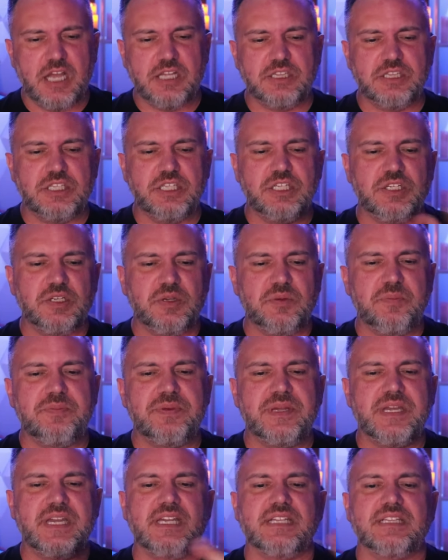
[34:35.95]
A little
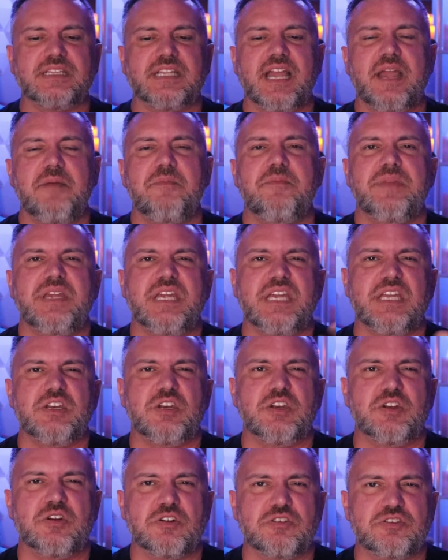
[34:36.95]
bit let me
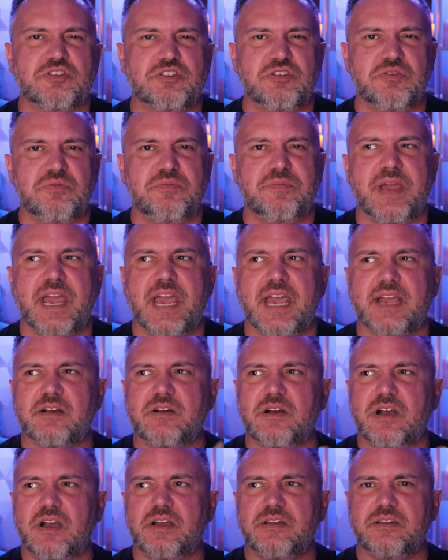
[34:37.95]
nurse you
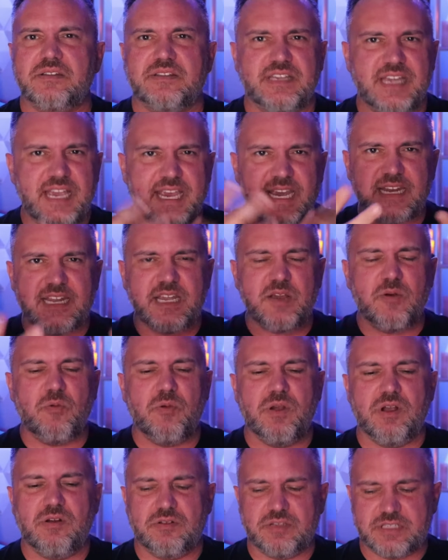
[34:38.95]
back. Uh, the Annie
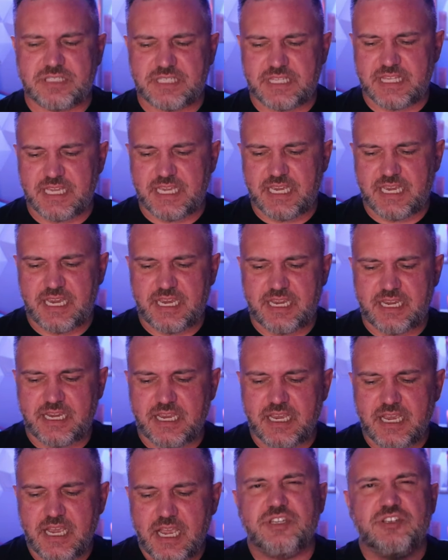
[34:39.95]
Wilkes
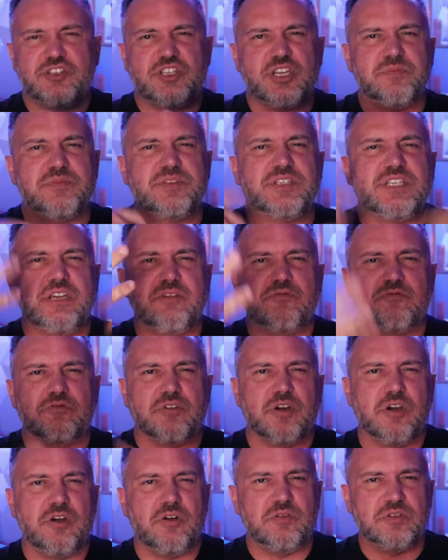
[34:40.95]
thing, the Gypsy
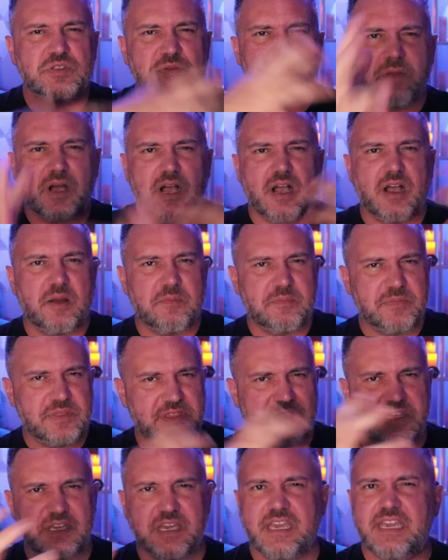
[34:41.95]
Rose mom
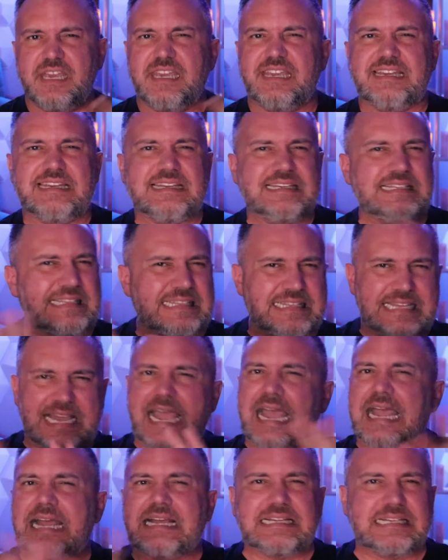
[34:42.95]
thing,
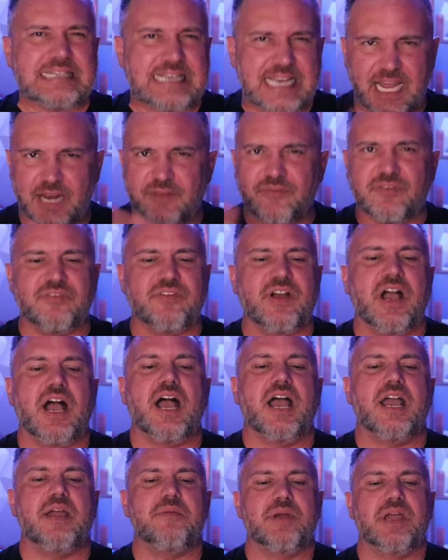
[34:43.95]
that kind of a
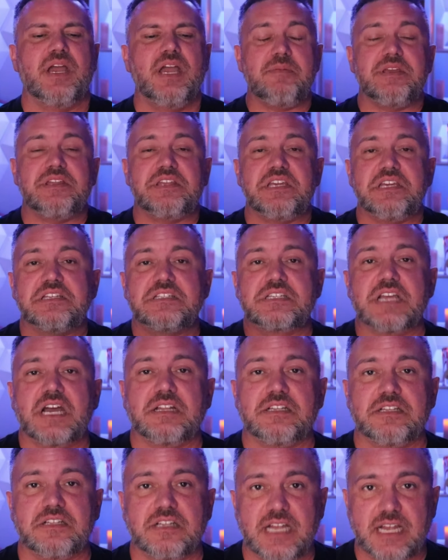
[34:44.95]
vibe. Maybe things
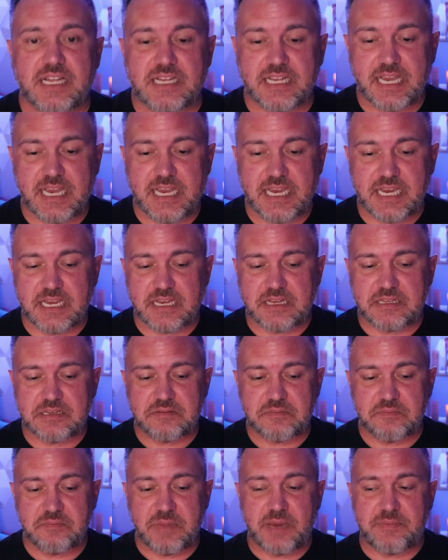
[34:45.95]
got a little out of
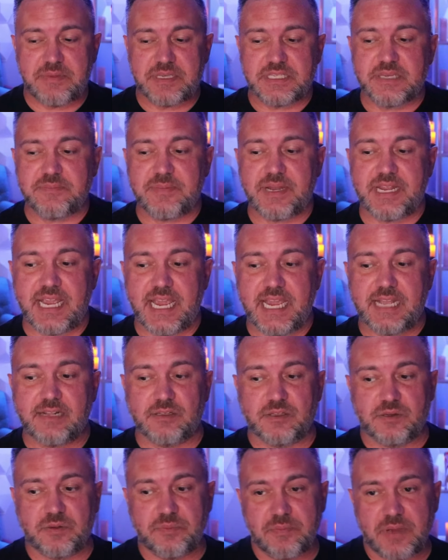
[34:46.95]
hand. Maybe somebody ate
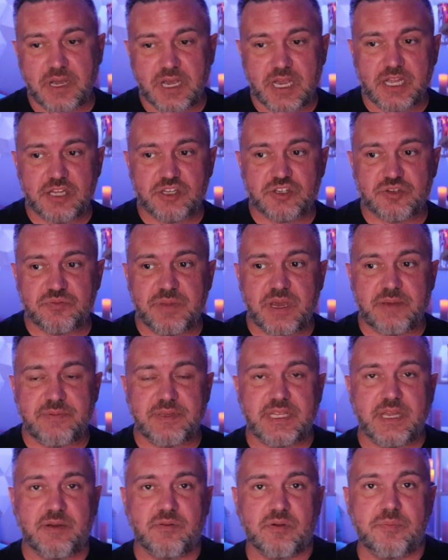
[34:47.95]
a little much.
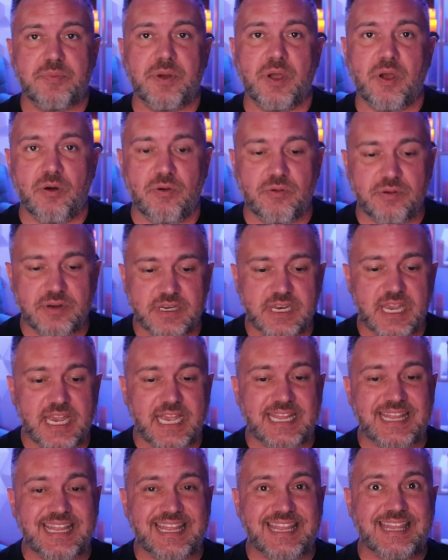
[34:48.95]
Maybe they were potent
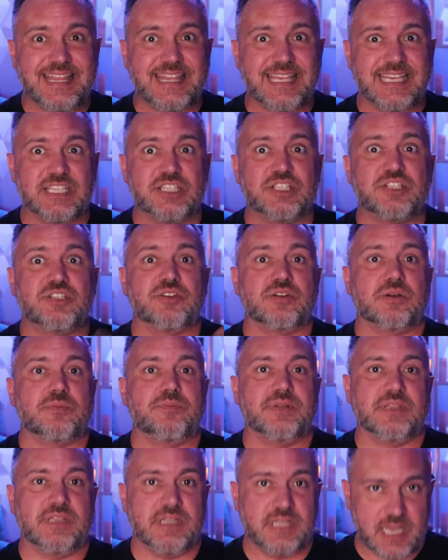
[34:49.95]
and this
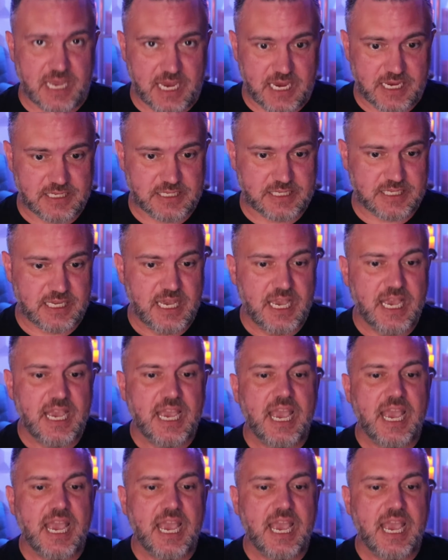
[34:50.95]
took place.